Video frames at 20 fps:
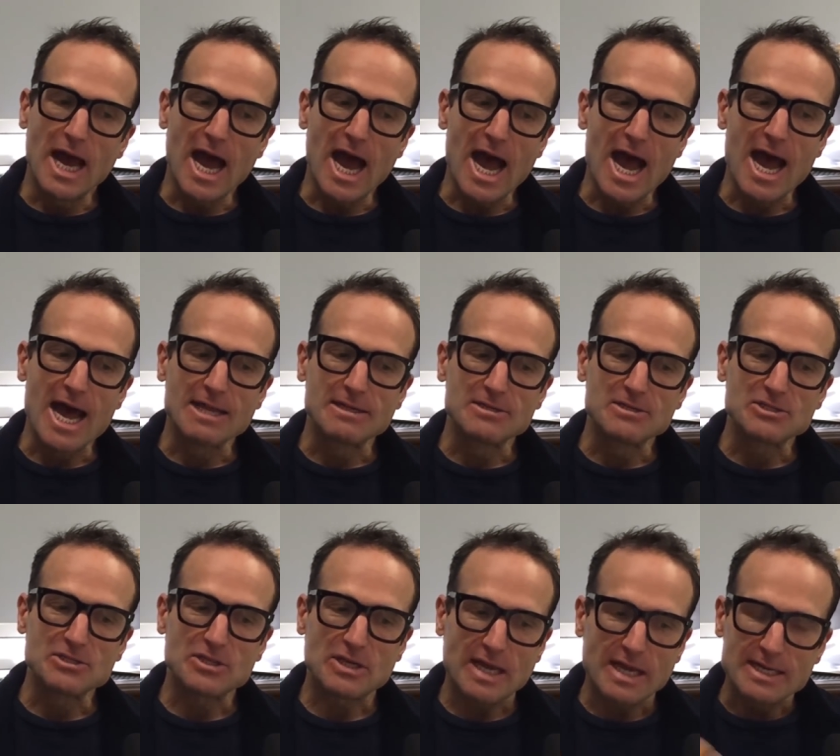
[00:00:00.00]
And
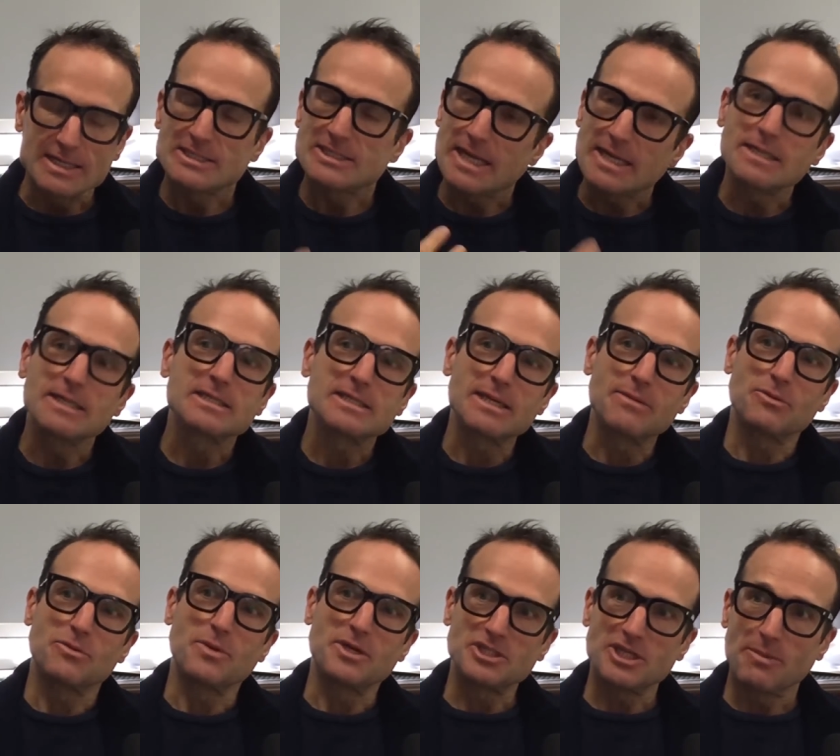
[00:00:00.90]
the kind of dignity
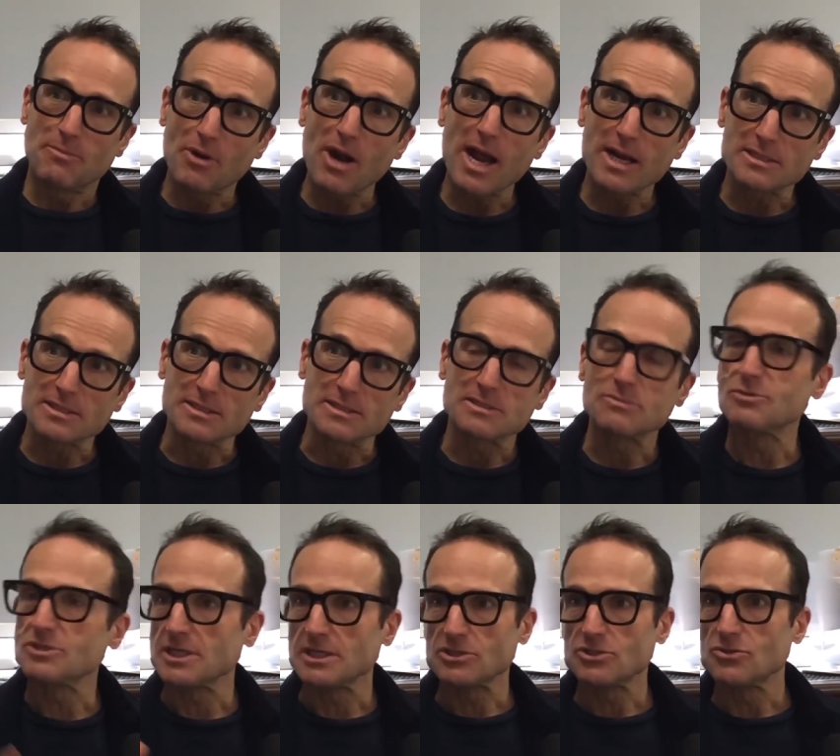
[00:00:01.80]
with which he practiced
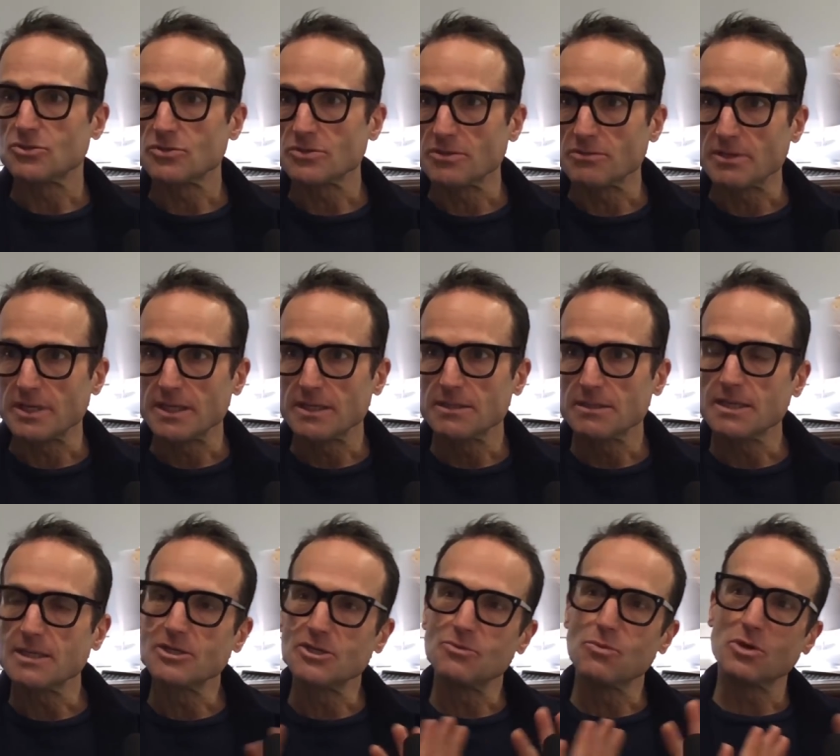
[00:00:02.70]
was extraordinary.
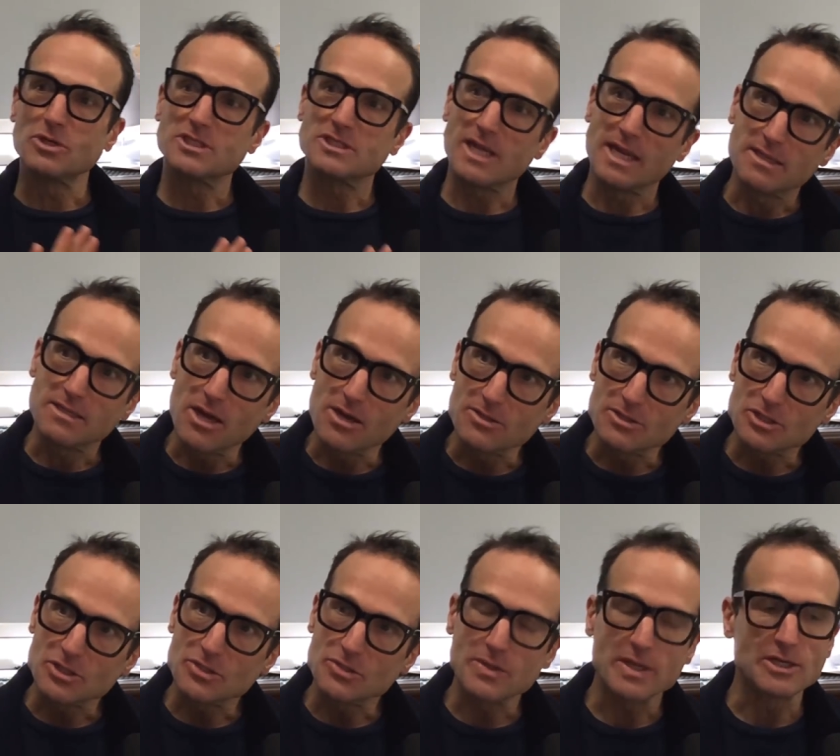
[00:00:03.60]
He knew what to say no
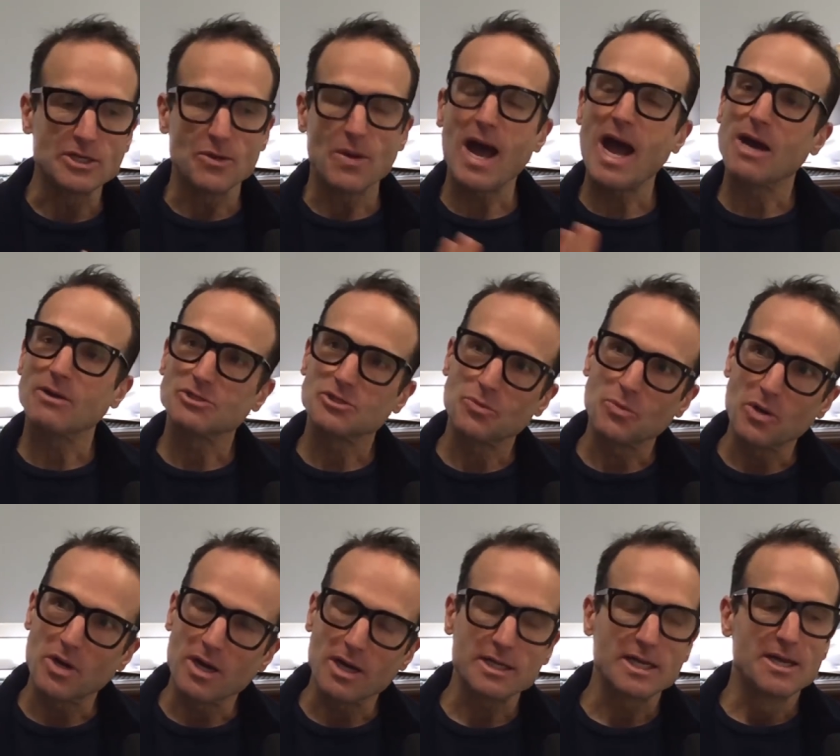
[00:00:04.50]
to, he knew how to
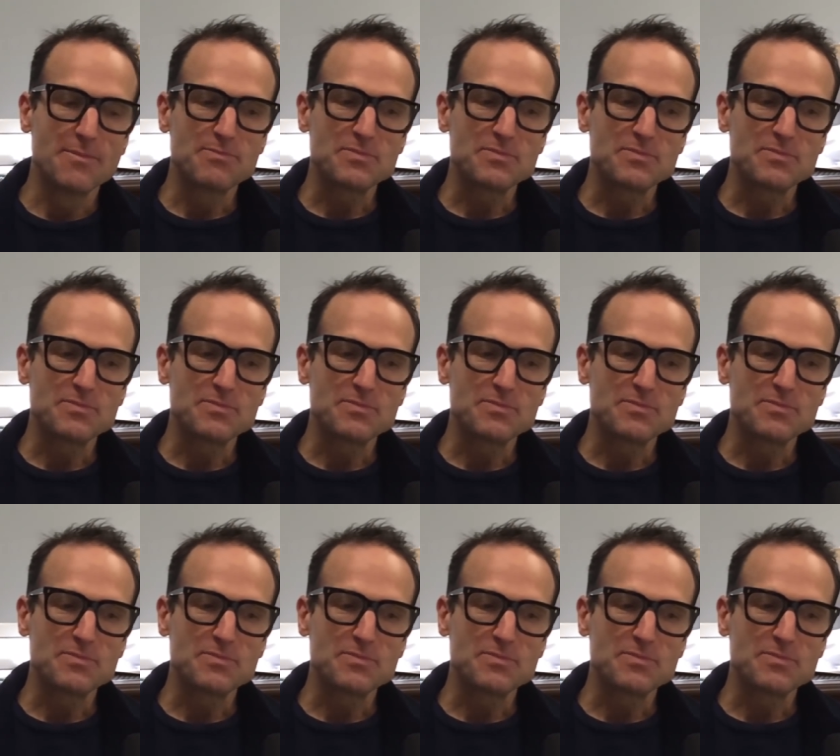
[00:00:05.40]
work.